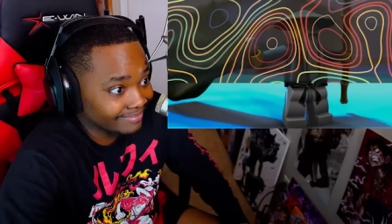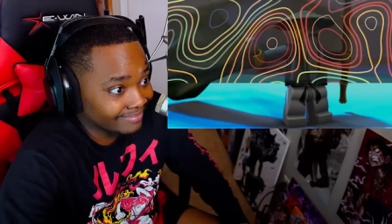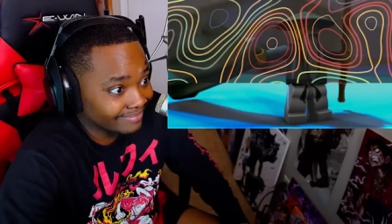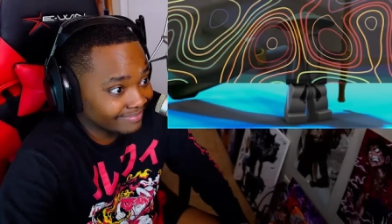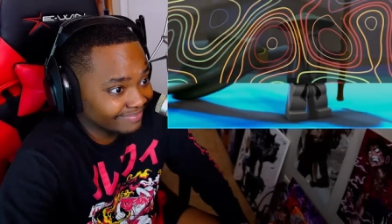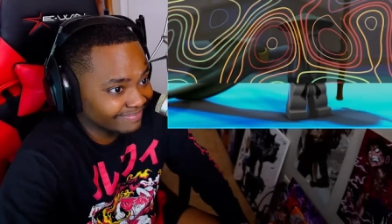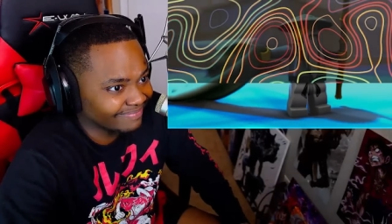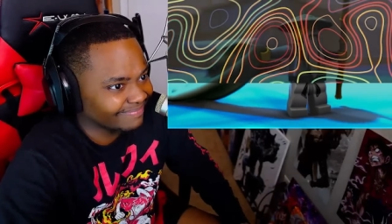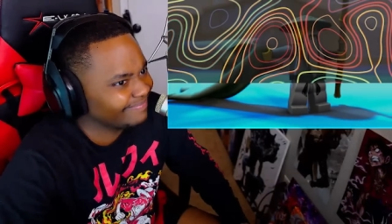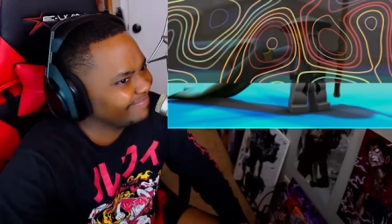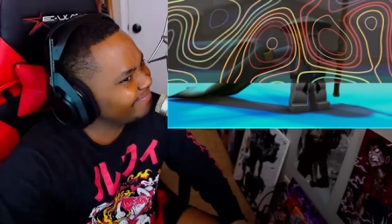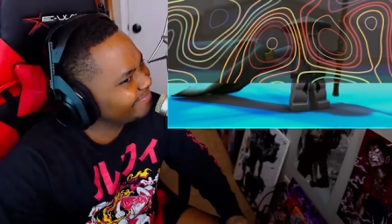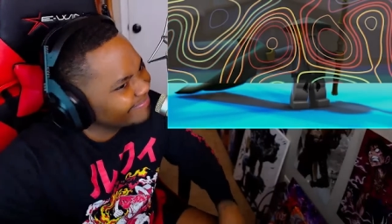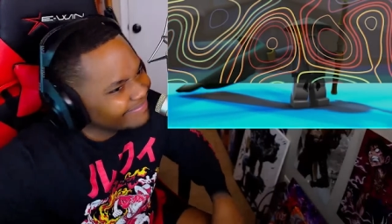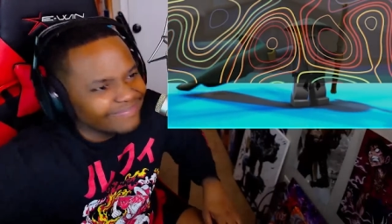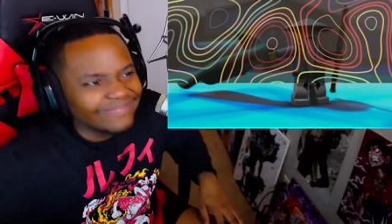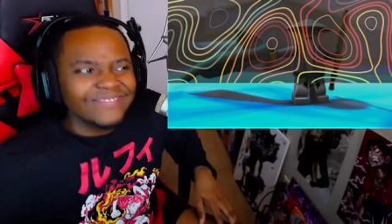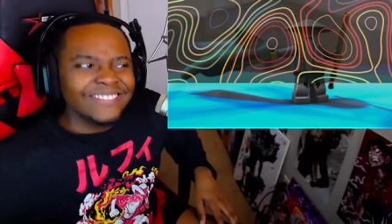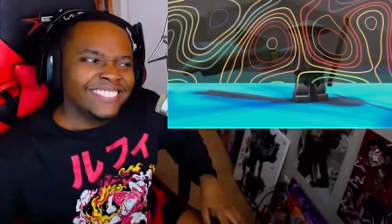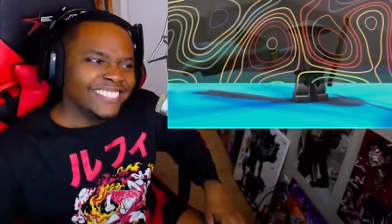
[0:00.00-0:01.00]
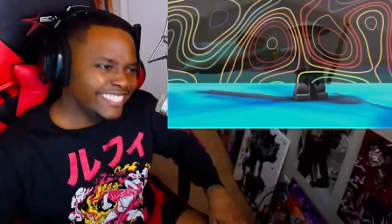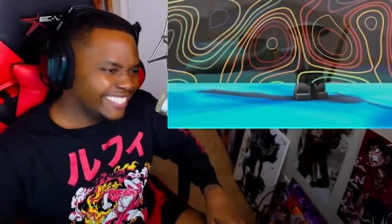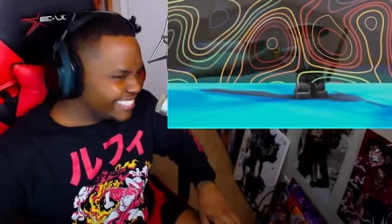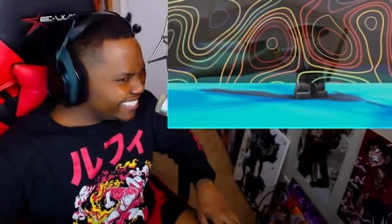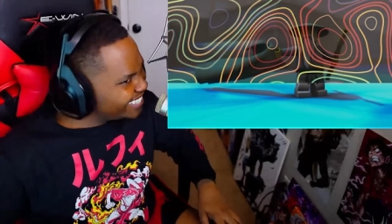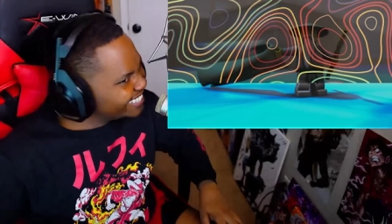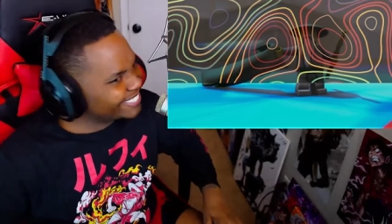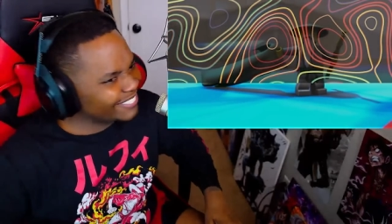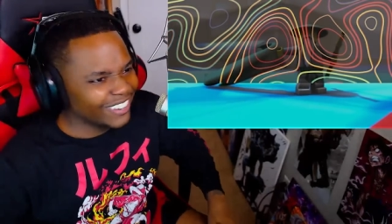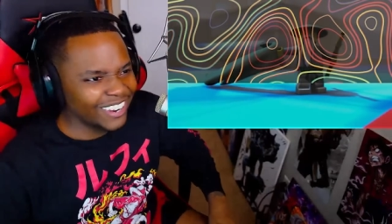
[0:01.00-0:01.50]

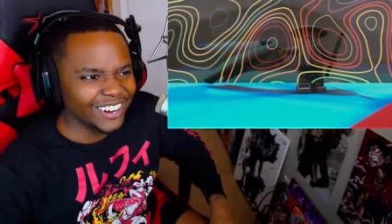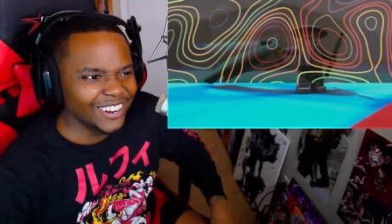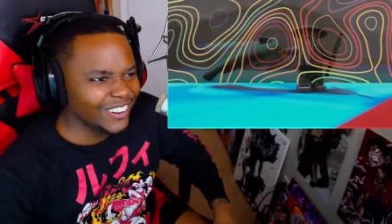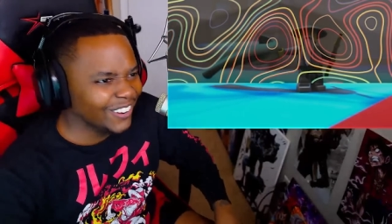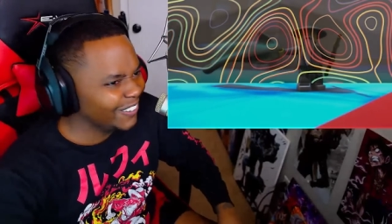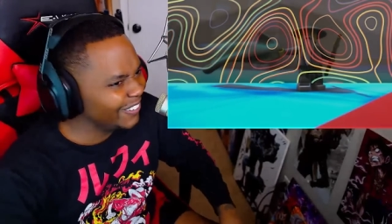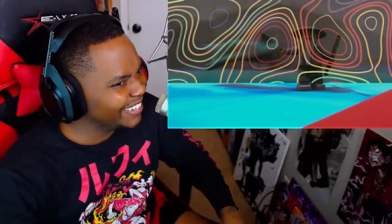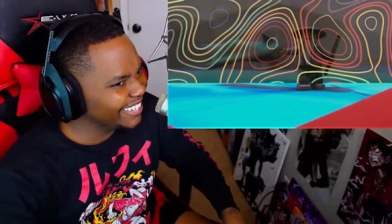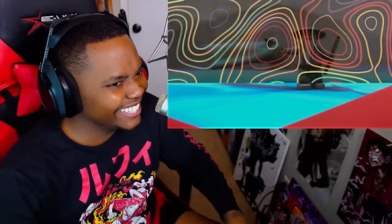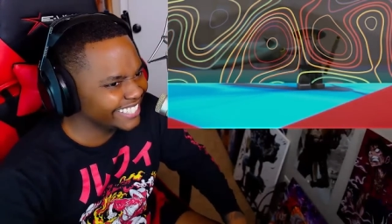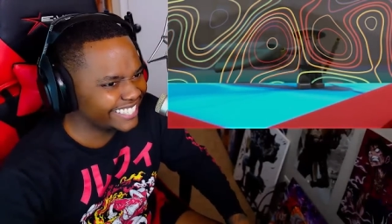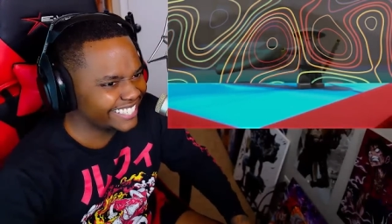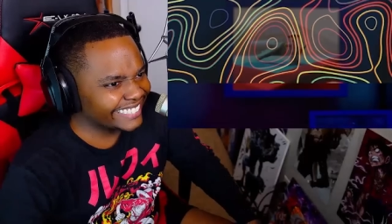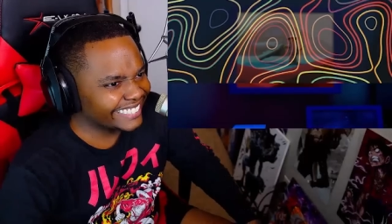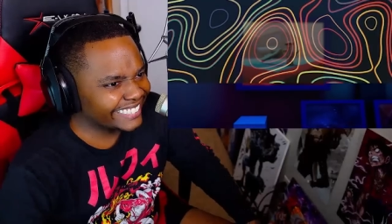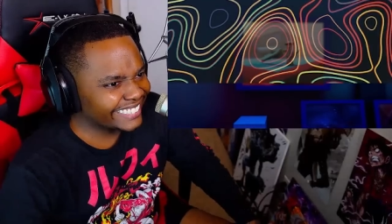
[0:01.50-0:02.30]
That's why I knew it.